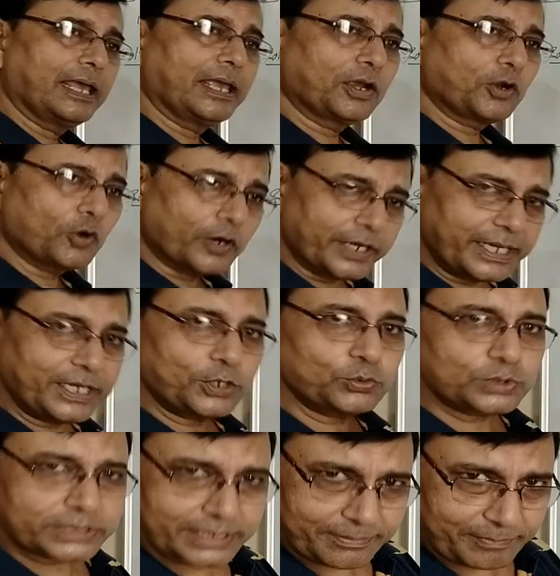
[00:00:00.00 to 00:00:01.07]
according
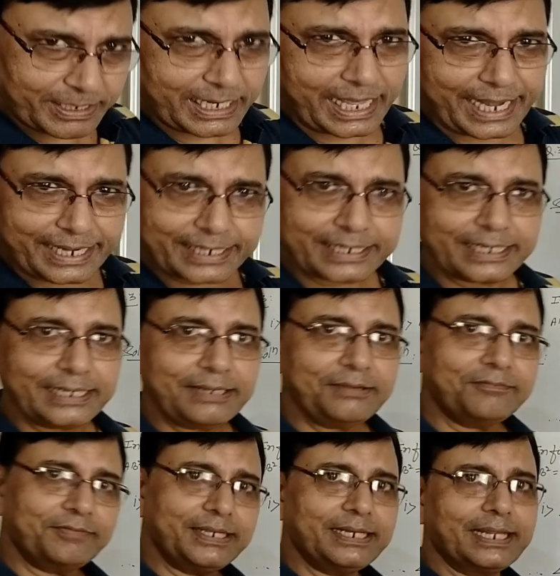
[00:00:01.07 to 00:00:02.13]
to
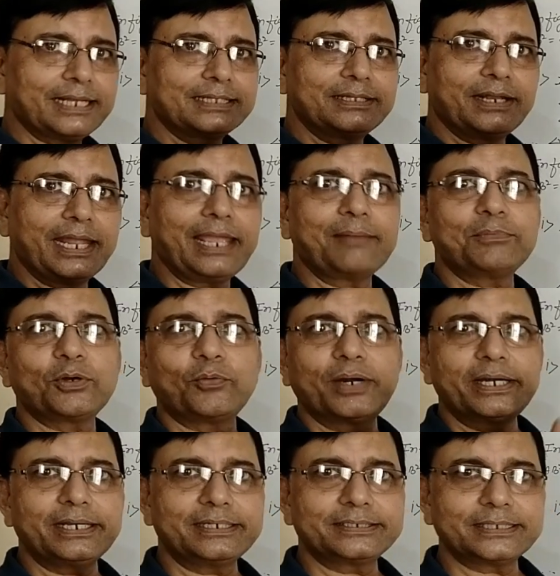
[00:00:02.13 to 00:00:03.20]
similarity we take the name the
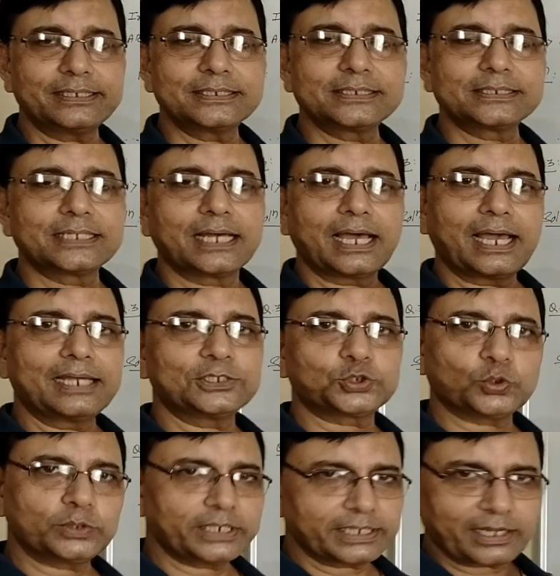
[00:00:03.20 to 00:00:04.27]
vertices, and
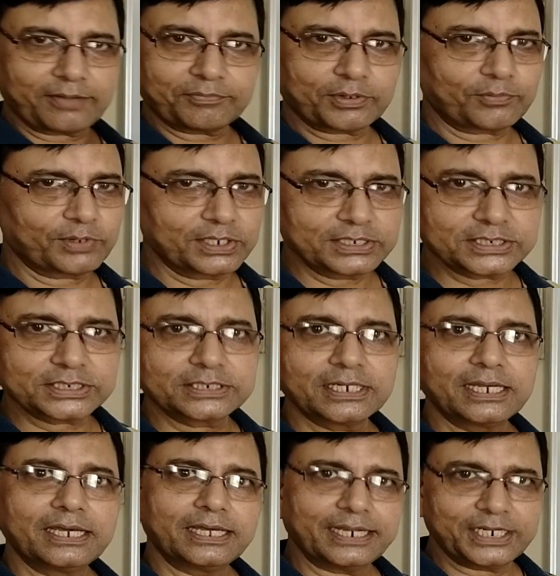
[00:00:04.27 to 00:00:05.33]
so that afterwards
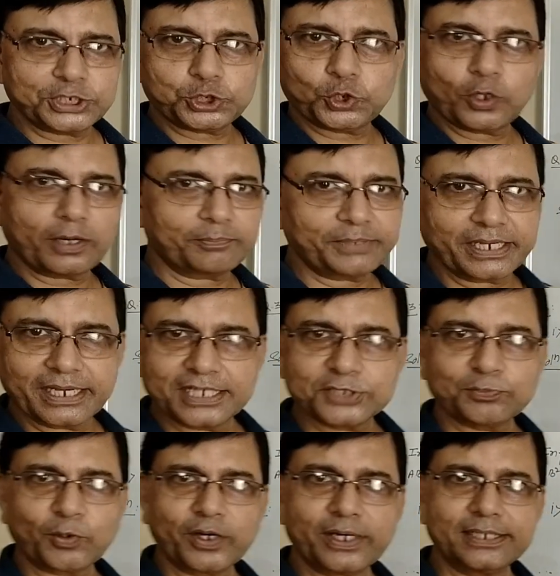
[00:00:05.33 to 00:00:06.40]
ratio of the
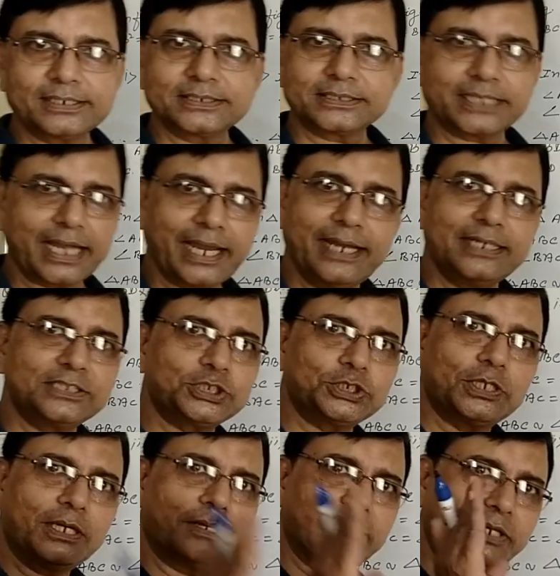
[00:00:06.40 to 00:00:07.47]
corresponding
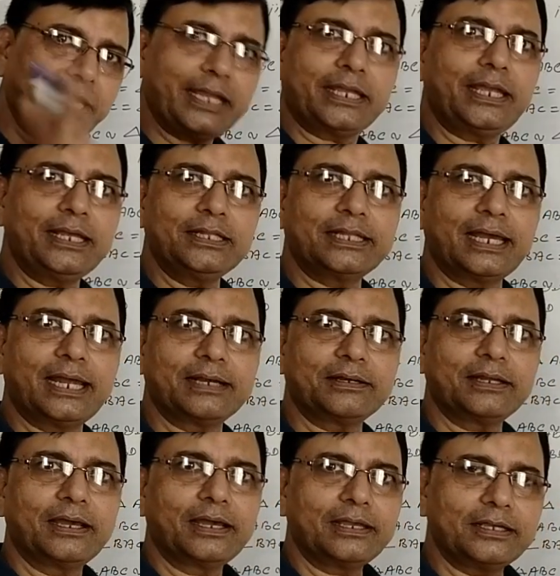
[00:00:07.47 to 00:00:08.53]
sides, taking
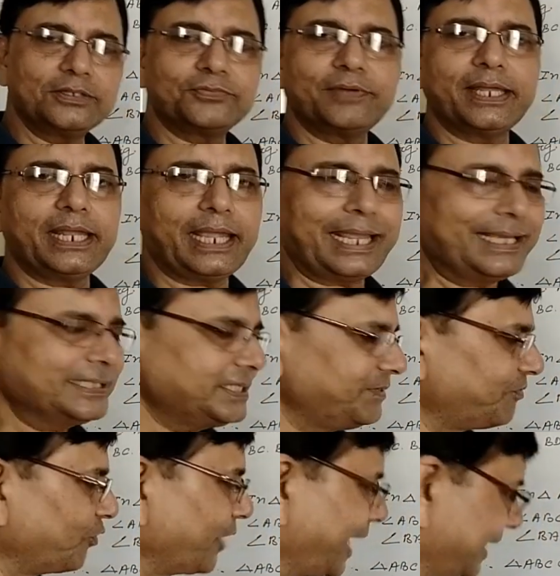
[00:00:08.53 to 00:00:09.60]
that is very easy
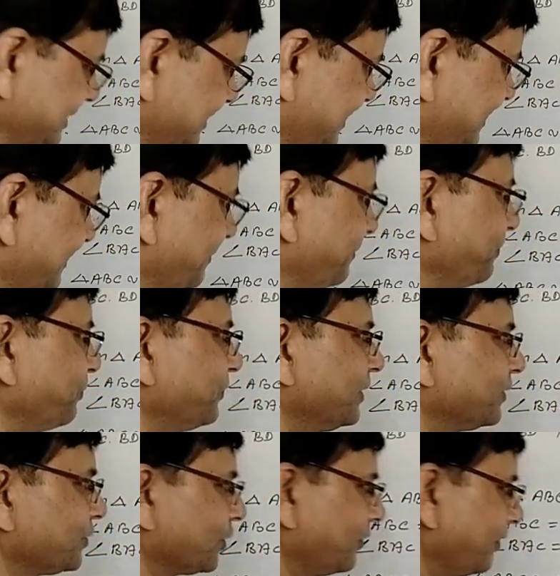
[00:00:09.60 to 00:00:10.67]
for us.
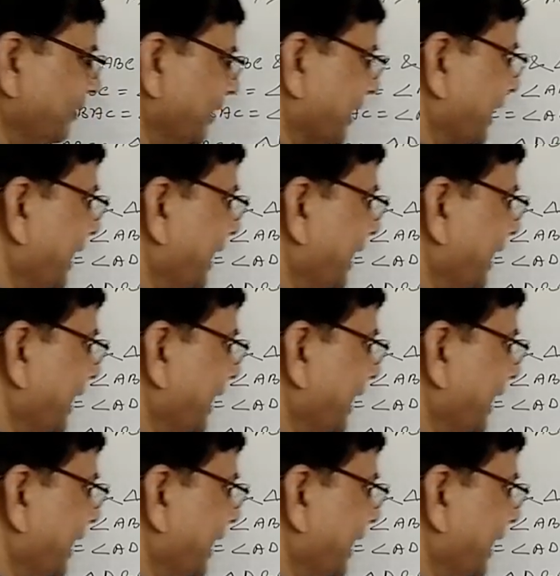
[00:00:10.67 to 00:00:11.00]
So we will